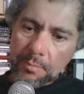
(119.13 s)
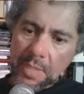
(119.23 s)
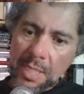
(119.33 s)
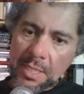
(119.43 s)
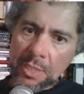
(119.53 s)

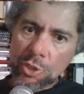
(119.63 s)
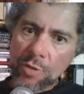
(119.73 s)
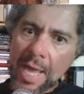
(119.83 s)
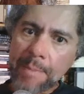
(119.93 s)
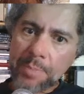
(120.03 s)
as a
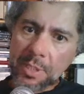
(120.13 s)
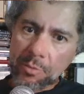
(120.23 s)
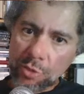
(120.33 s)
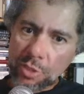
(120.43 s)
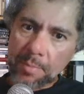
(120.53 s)
trap
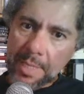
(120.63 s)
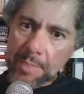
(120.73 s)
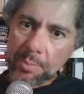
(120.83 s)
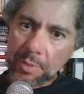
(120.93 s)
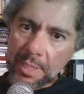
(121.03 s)
to
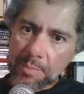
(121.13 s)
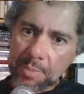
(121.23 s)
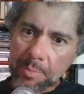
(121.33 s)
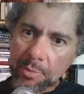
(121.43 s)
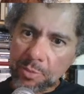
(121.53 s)
manipulate
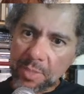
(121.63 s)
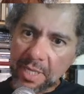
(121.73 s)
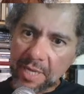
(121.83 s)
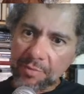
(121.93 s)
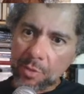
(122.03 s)
people's
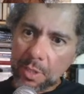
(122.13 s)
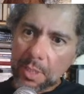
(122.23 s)
behavior